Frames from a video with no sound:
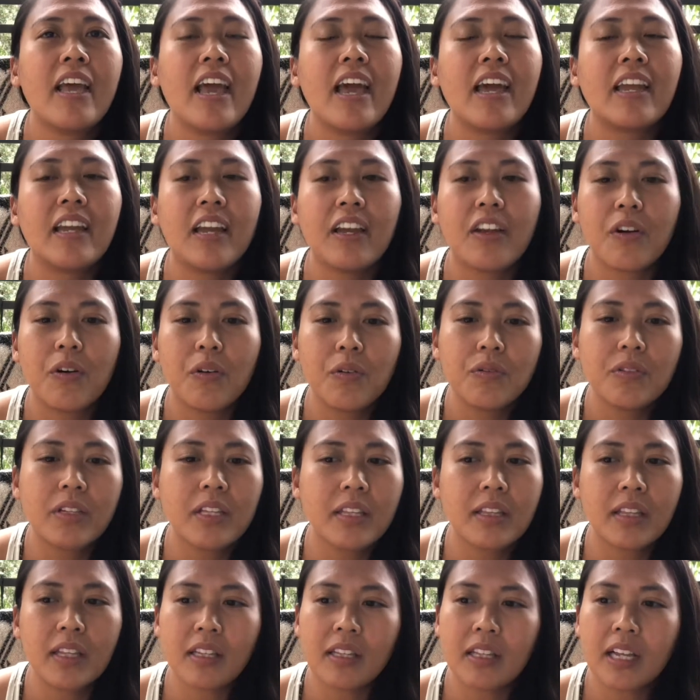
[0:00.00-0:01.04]
And I only
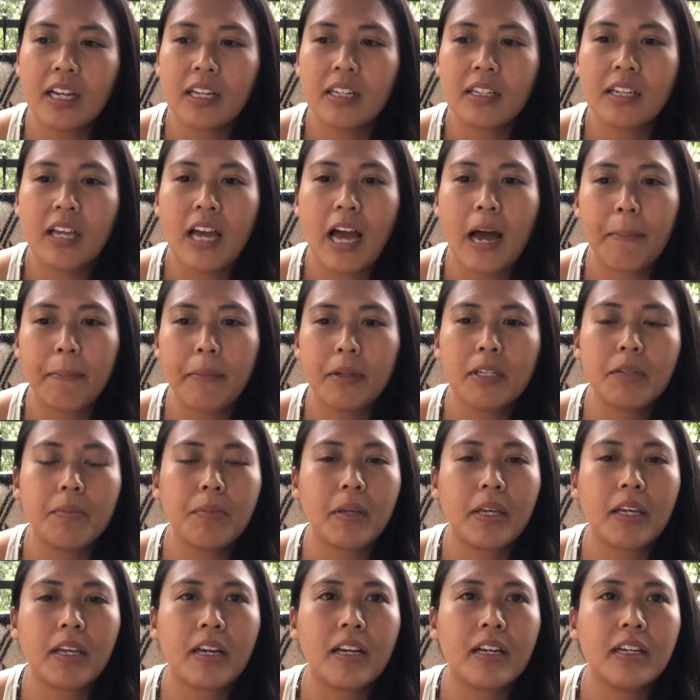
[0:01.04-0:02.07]
think that happened
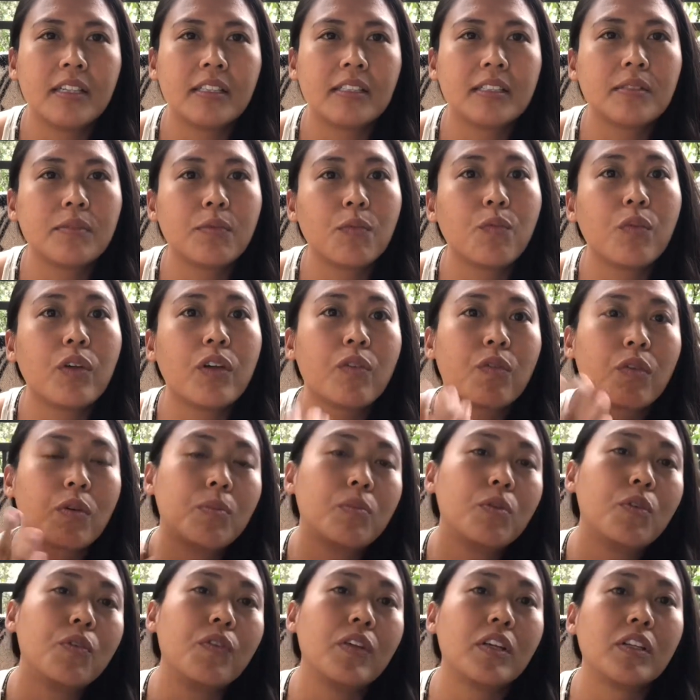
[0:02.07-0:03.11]
because we were
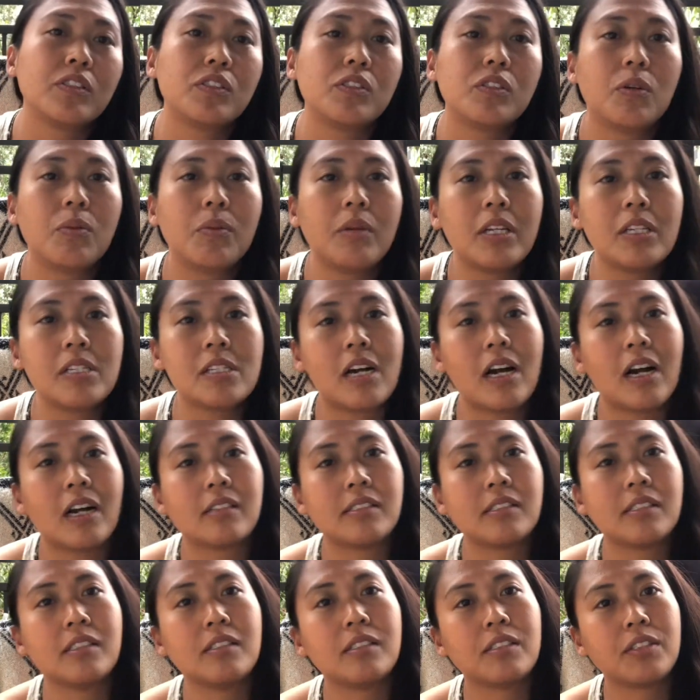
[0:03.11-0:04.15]
moving so many
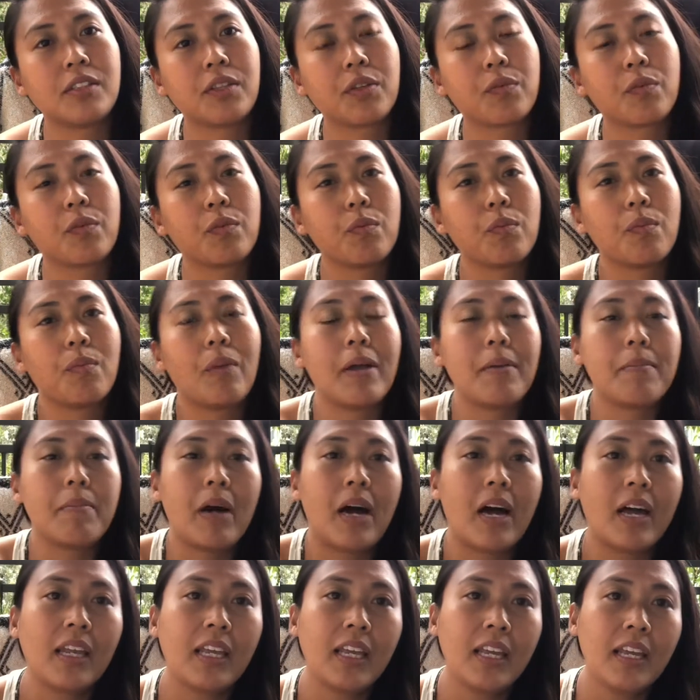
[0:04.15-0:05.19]
toxins through my
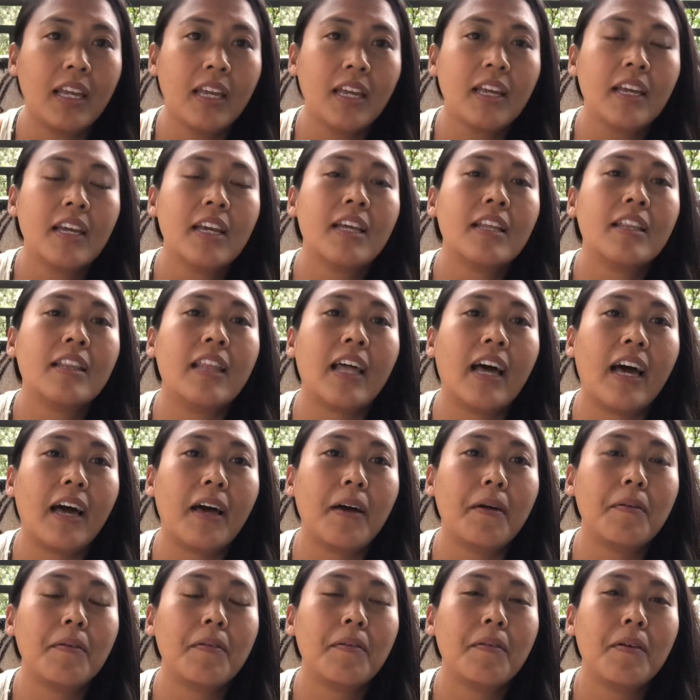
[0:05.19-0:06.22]
body
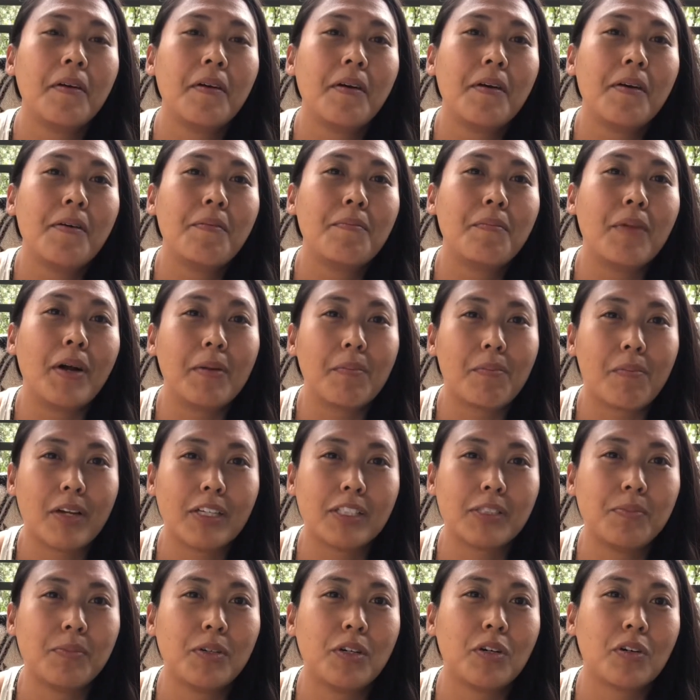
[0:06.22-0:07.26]
that my
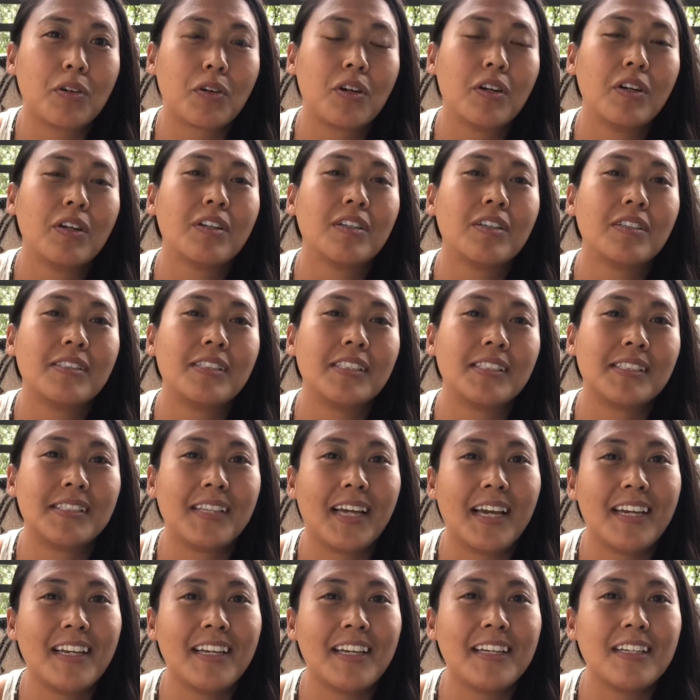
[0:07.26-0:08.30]
breast milk
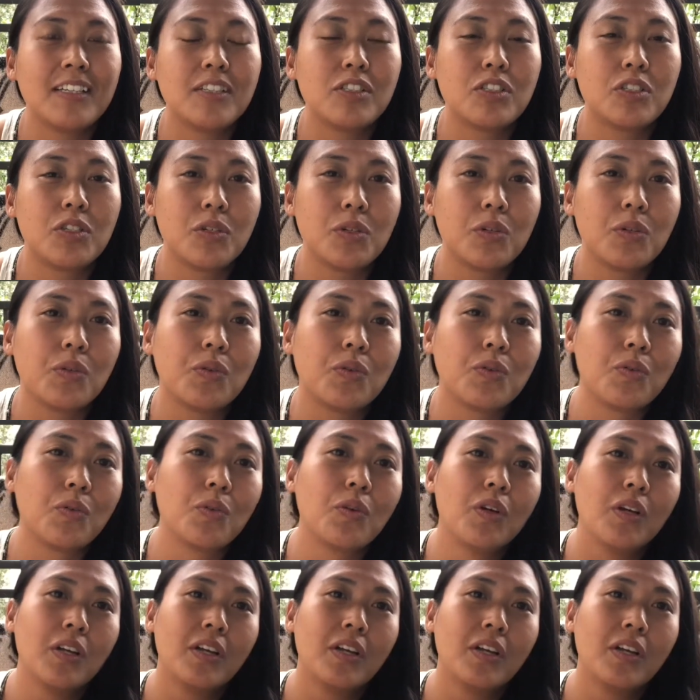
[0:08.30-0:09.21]
decided to